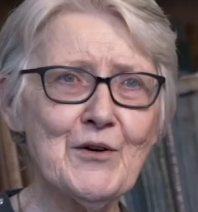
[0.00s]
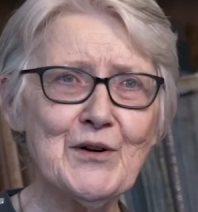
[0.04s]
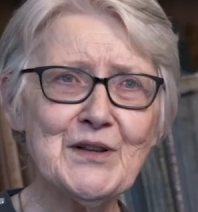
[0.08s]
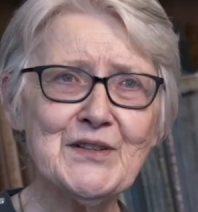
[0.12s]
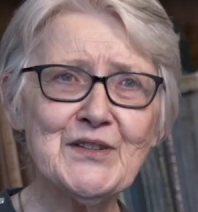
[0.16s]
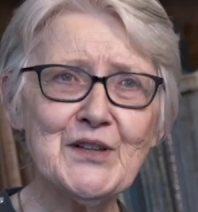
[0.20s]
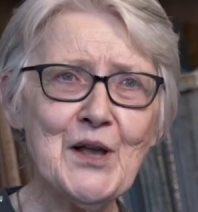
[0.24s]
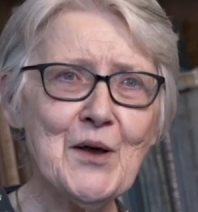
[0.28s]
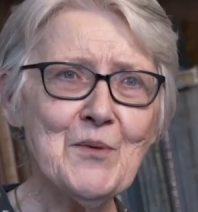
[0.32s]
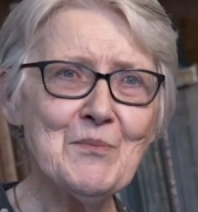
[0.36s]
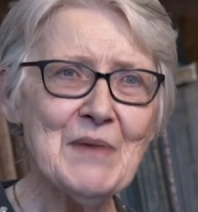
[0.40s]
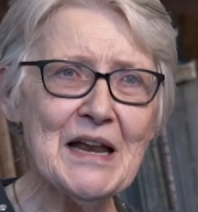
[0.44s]
are
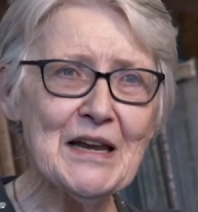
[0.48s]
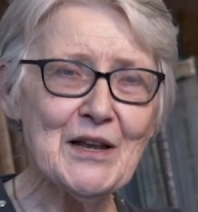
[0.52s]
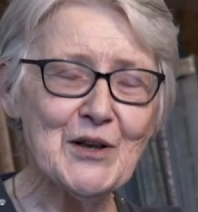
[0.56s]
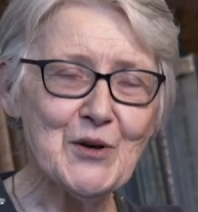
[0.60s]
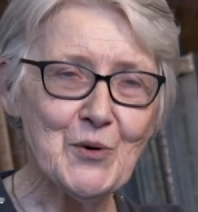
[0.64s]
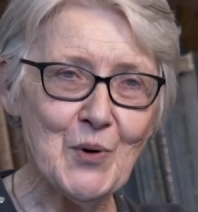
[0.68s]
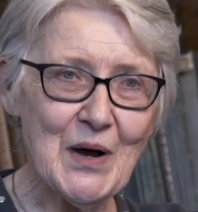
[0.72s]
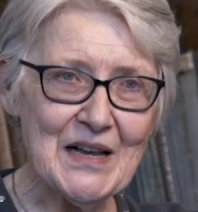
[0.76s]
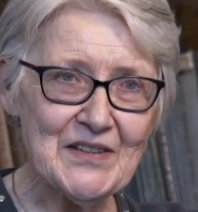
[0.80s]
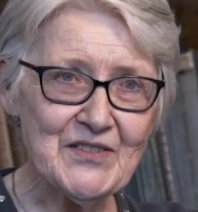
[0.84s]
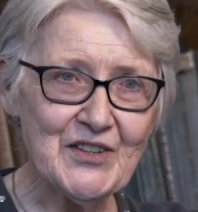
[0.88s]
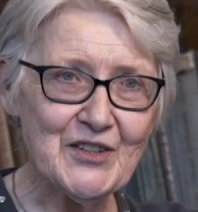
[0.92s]
so many
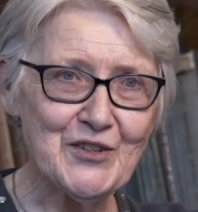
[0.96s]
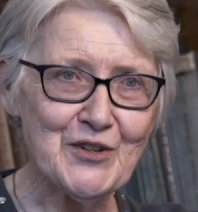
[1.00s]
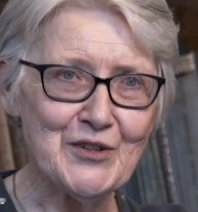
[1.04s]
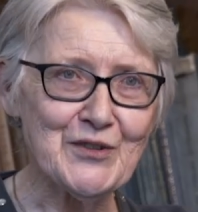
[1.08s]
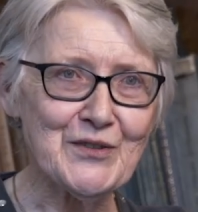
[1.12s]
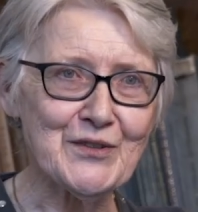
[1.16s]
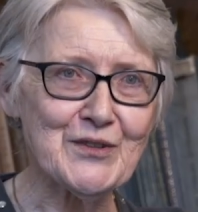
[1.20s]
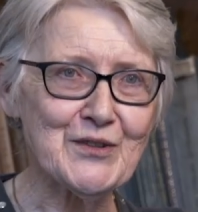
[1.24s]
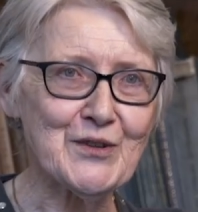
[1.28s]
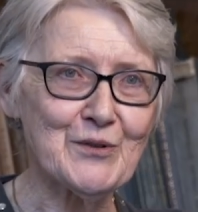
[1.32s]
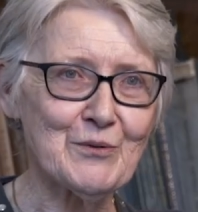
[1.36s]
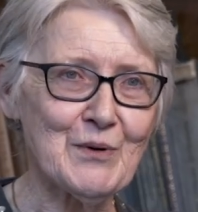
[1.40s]

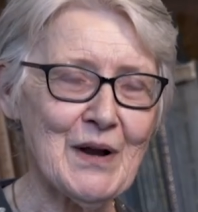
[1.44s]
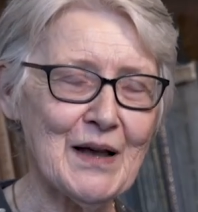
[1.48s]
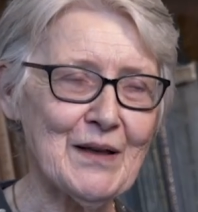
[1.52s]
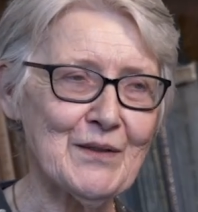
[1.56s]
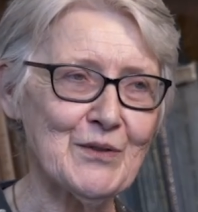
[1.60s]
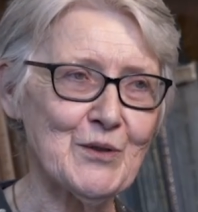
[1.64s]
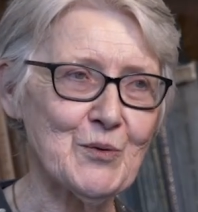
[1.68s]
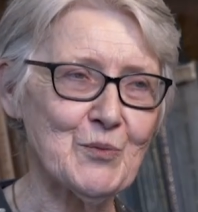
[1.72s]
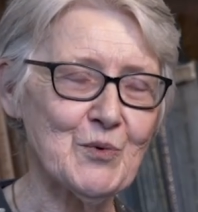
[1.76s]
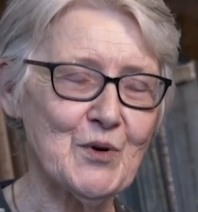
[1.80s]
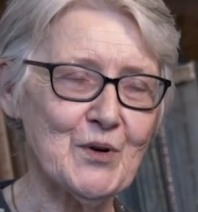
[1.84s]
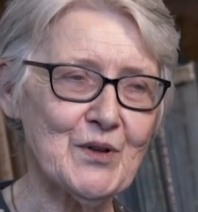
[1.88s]
questions
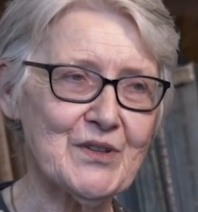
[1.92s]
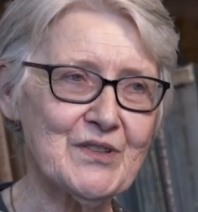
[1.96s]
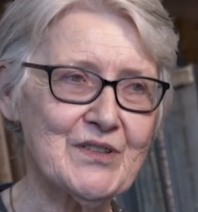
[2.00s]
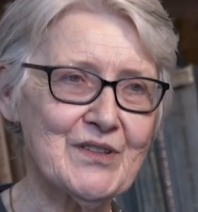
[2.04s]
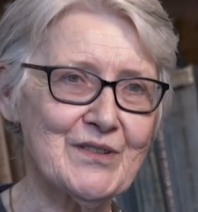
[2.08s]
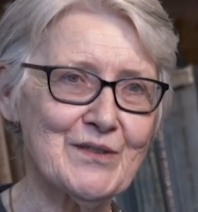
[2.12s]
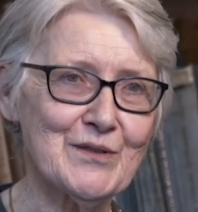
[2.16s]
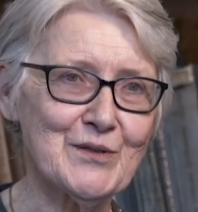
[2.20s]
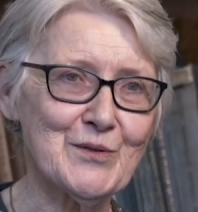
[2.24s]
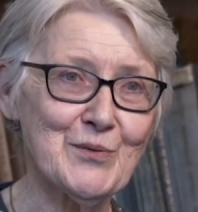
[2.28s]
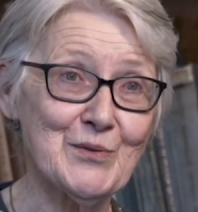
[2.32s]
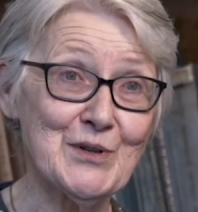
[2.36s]
around the
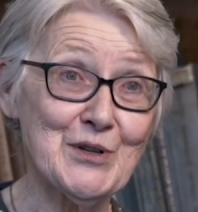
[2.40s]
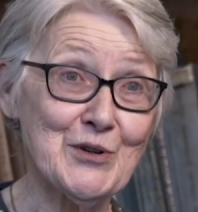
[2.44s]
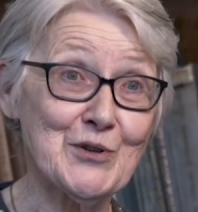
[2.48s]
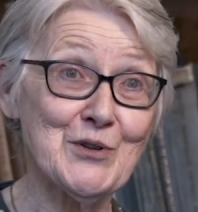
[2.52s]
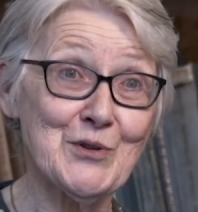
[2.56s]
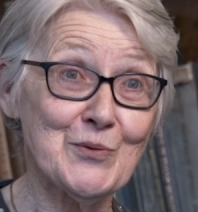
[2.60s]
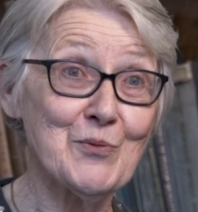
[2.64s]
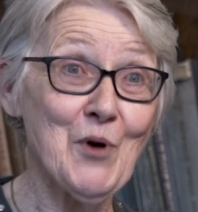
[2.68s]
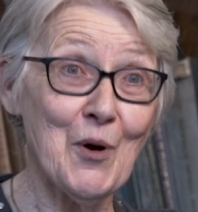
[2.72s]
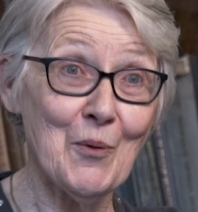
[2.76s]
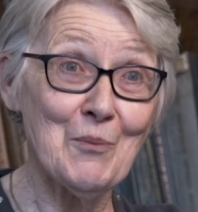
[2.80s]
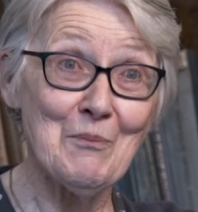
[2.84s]
Watsons, which
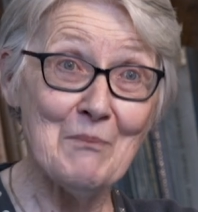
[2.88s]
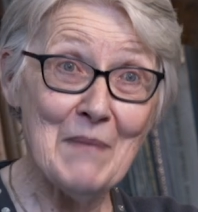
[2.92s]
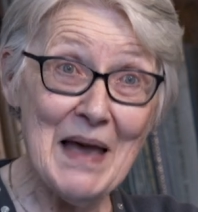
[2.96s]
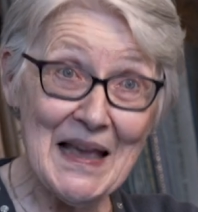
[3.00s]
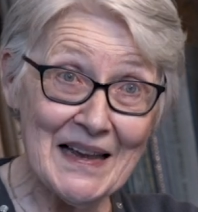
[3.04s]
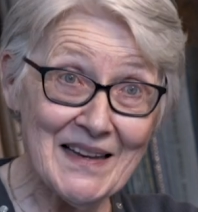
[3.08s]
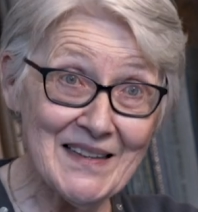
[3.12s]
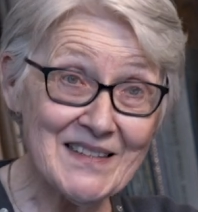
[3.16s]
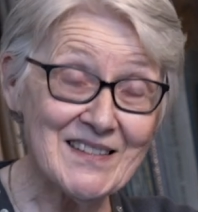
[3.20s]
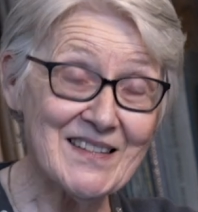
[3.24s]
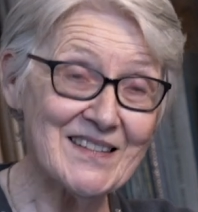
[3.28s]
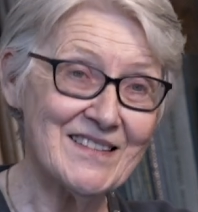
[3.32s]
is what
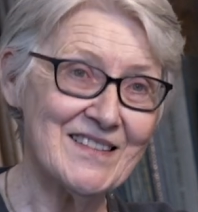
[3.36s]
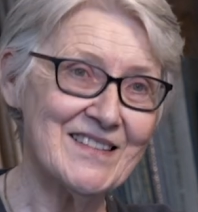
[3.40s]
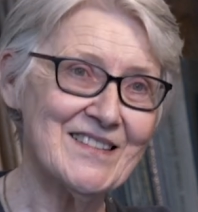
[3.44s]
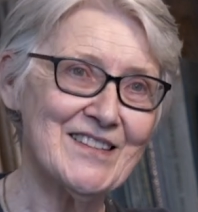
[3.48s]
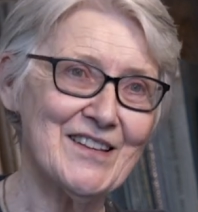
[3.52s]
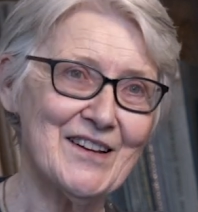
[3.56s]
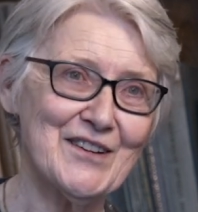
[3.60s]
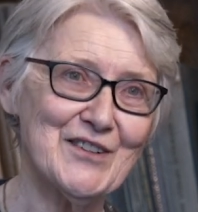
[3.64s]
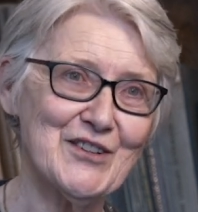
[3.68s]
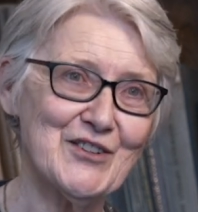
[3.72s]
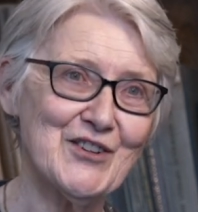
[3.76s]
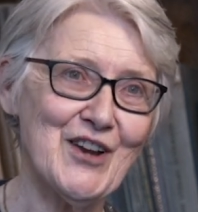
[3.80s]
makes it
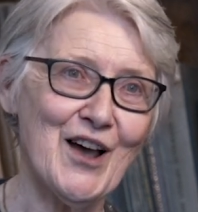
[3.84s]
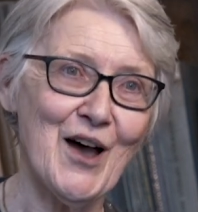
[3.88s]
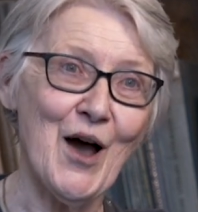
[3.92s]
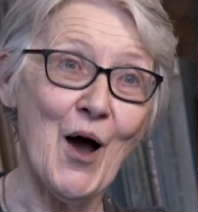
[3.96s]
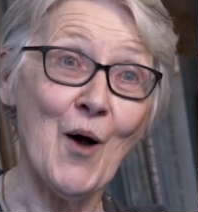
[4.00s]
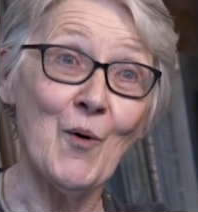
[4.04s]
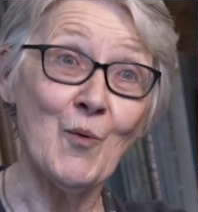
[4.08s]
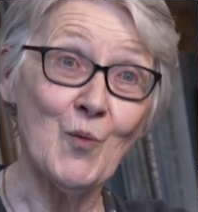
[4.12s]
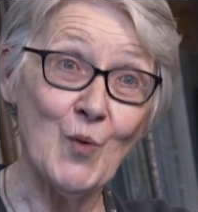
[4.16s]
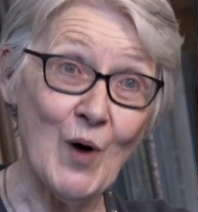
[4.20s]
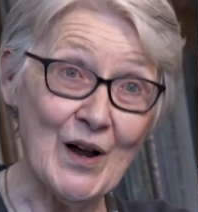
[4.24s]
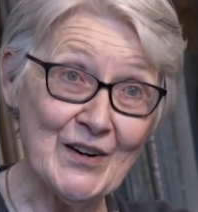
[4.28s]
such a
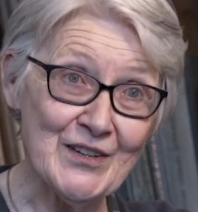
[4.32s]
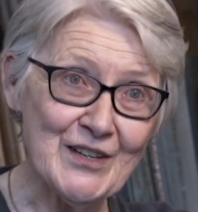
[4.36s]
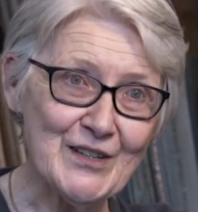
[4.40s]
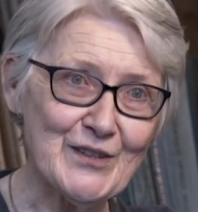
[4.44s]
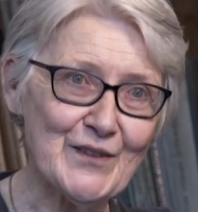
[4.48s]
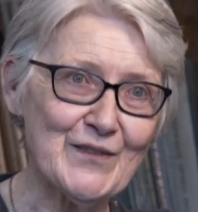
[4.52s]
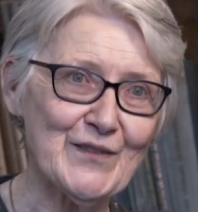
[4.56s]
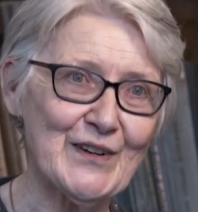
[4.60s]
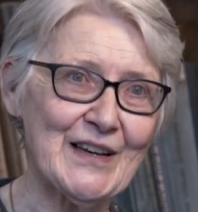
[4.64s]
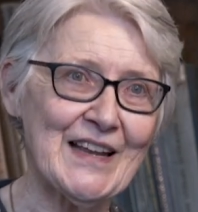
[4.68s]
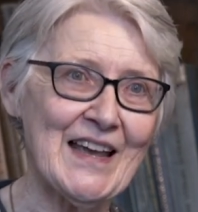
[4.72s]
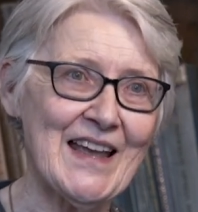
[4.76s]

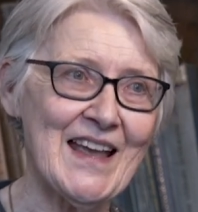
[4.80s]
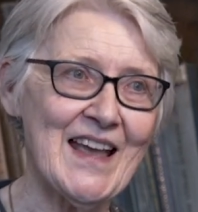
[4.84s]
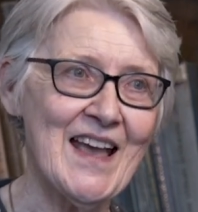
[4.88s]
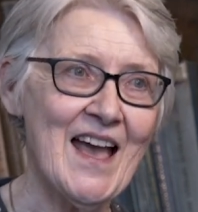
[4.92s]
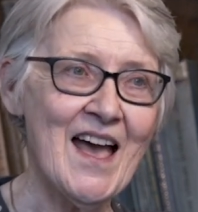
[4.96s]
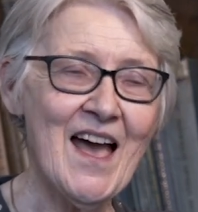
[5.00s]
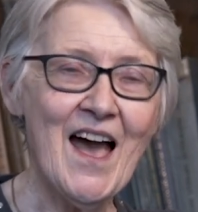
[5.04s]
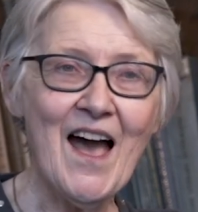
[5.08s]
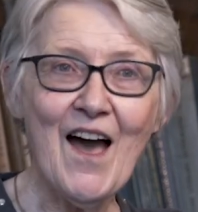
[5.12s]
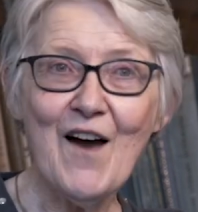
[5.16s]
wonderfully